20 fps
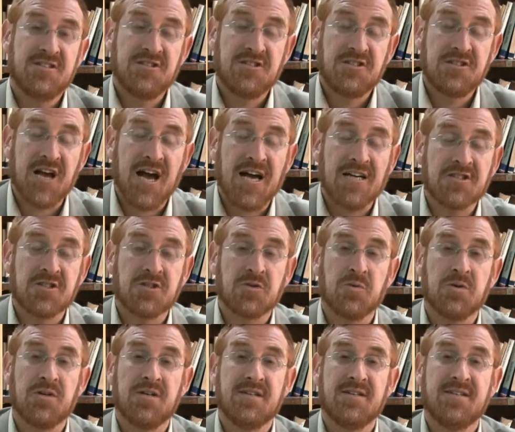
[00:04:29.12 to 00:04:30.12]

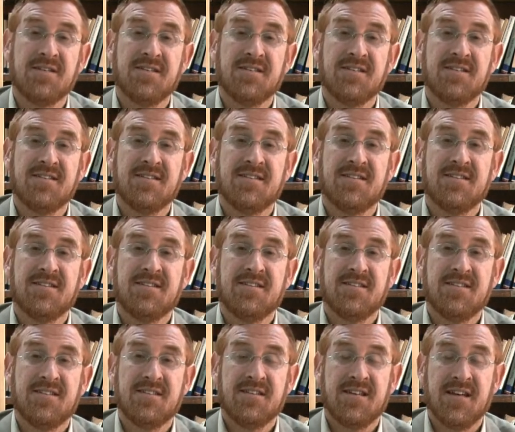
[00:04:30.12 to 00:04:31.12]
Joshua
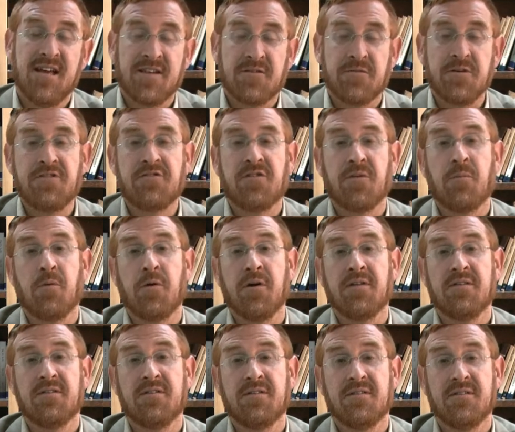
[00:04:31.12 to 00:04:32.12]
has reached the
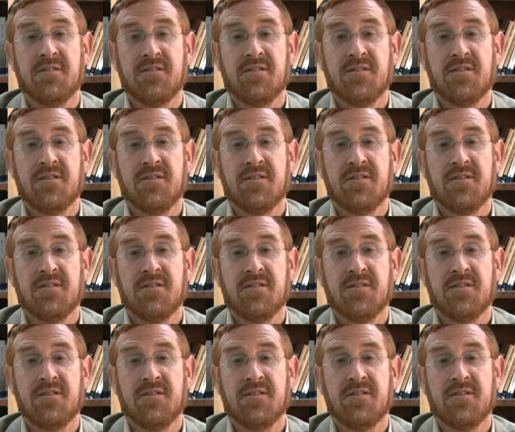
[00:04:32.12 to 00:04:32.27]
point.